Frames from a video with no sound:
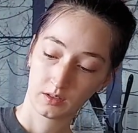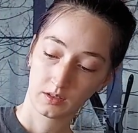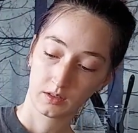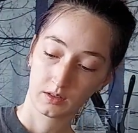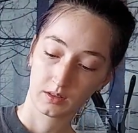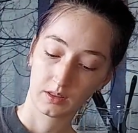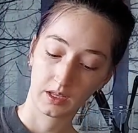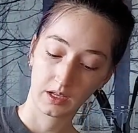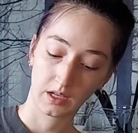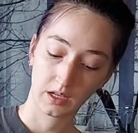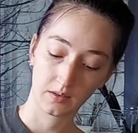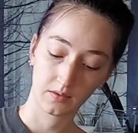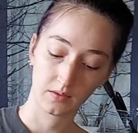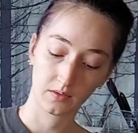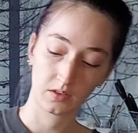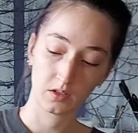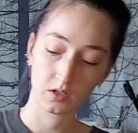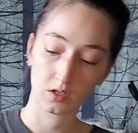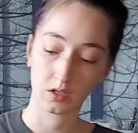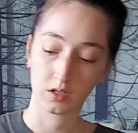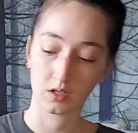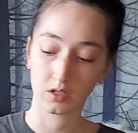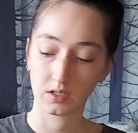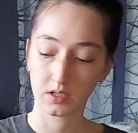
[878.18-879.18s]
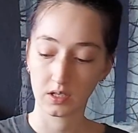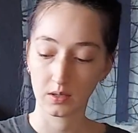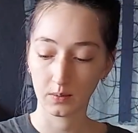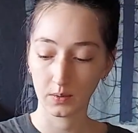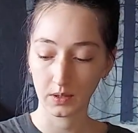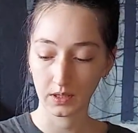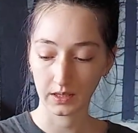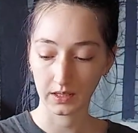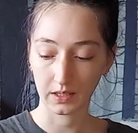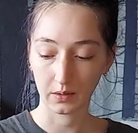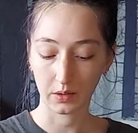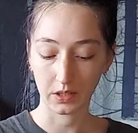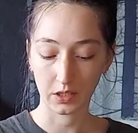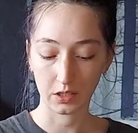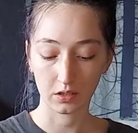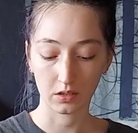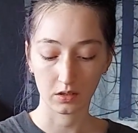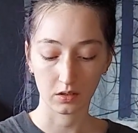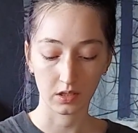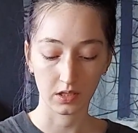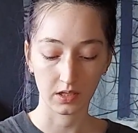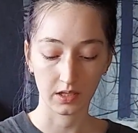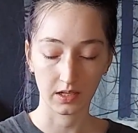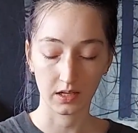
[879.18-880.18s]
Like if you're typically, when you're
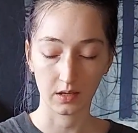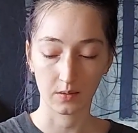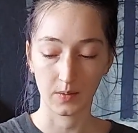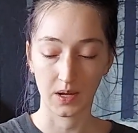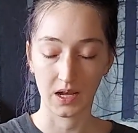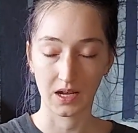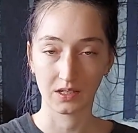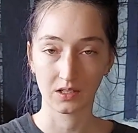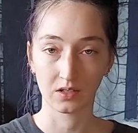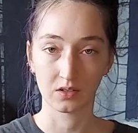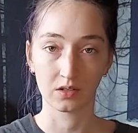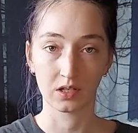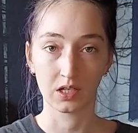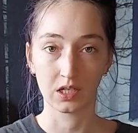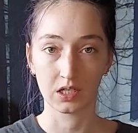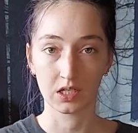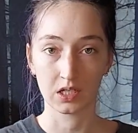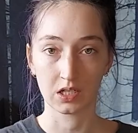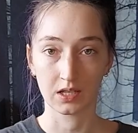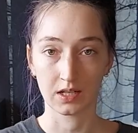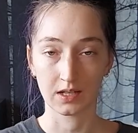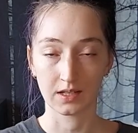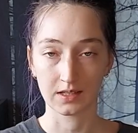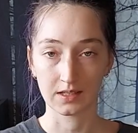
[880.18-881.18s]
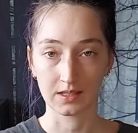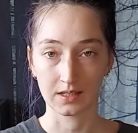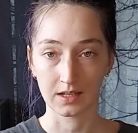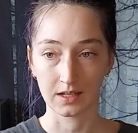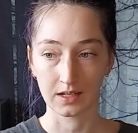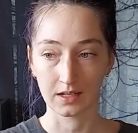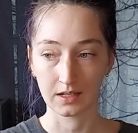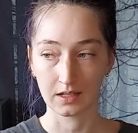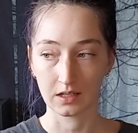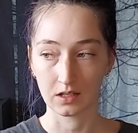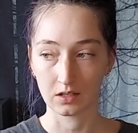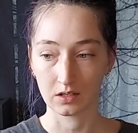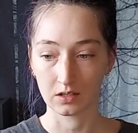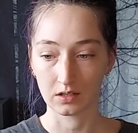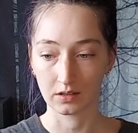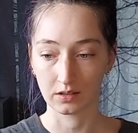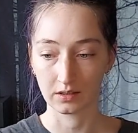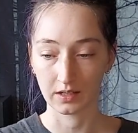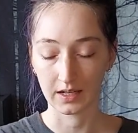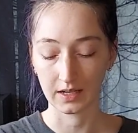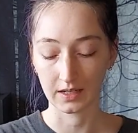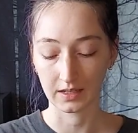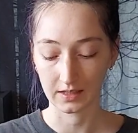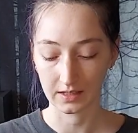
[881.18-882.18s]
doing like a maceration that's like you're
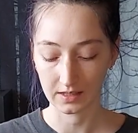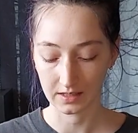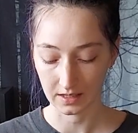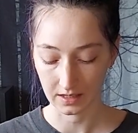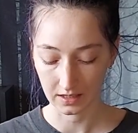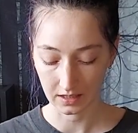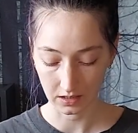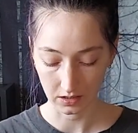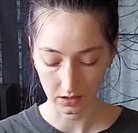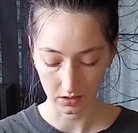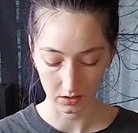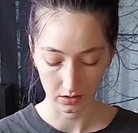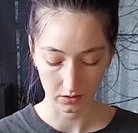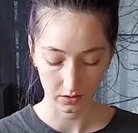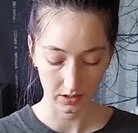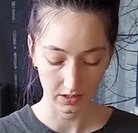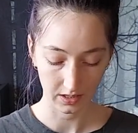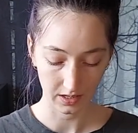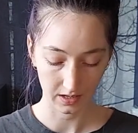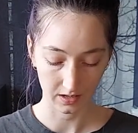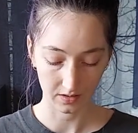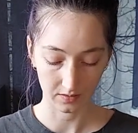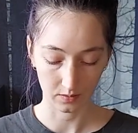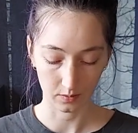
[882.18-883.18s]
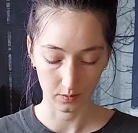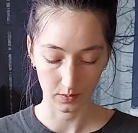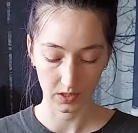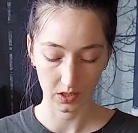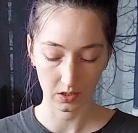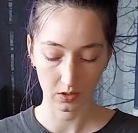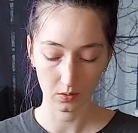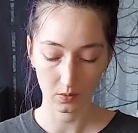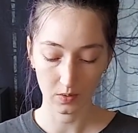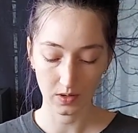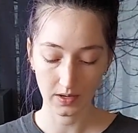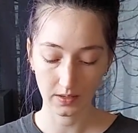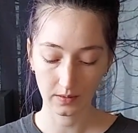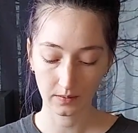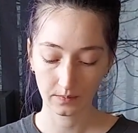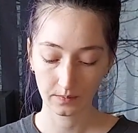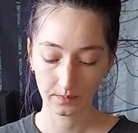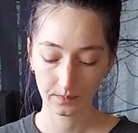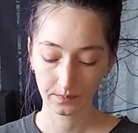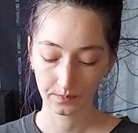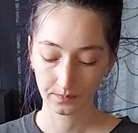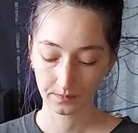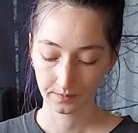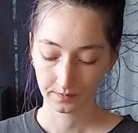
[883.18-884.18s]
letting sit and you're doing kind of a bigger one,
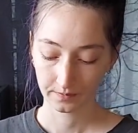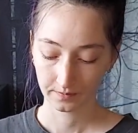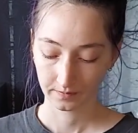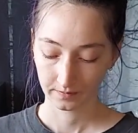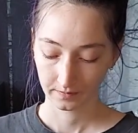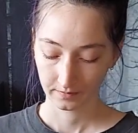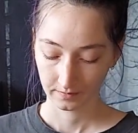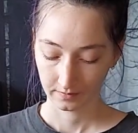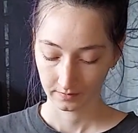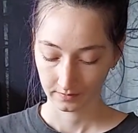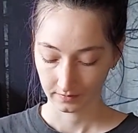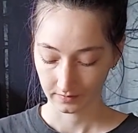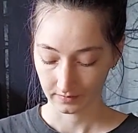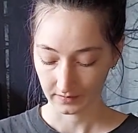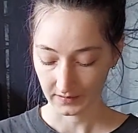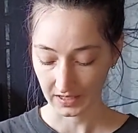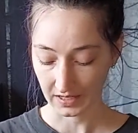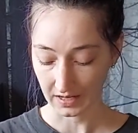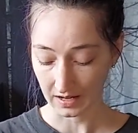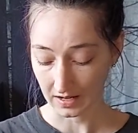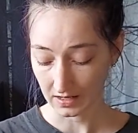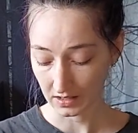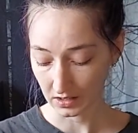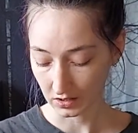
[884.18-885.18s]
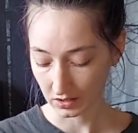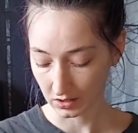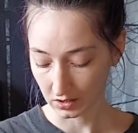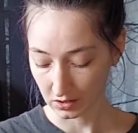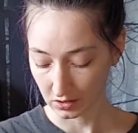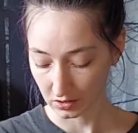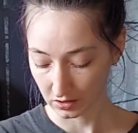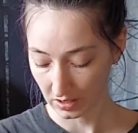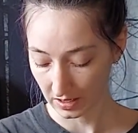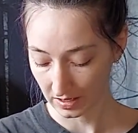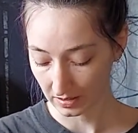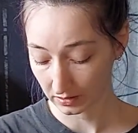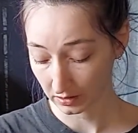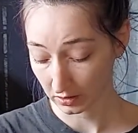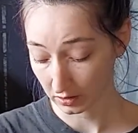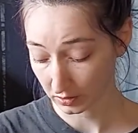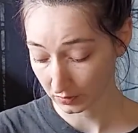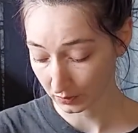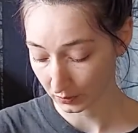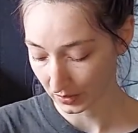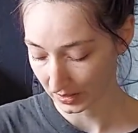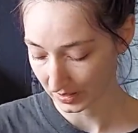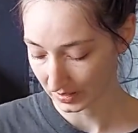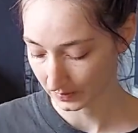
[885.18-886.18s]
like I'll use
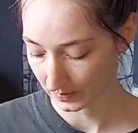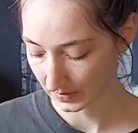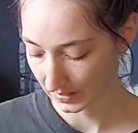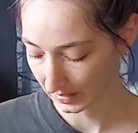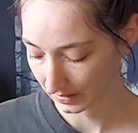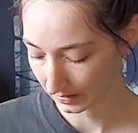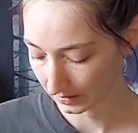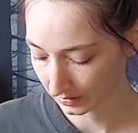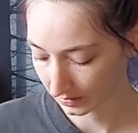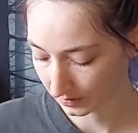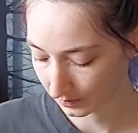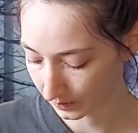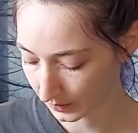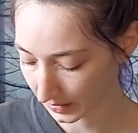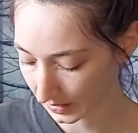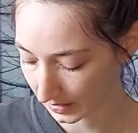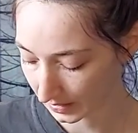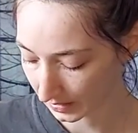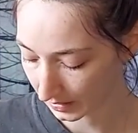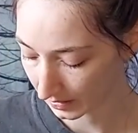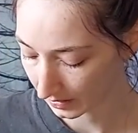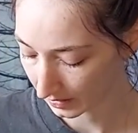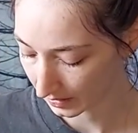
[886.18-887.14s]
press bags, but